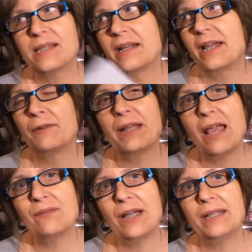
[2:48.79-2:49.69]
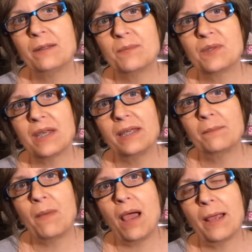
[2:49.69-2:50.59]
And I already have items in
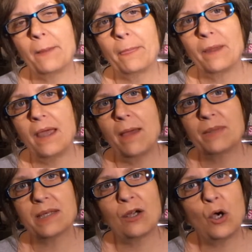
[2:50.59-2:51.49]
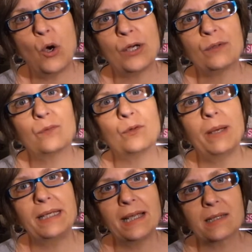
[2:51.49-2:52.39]
my Amazon cart for
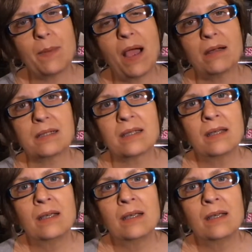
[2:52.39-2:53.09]
my next box.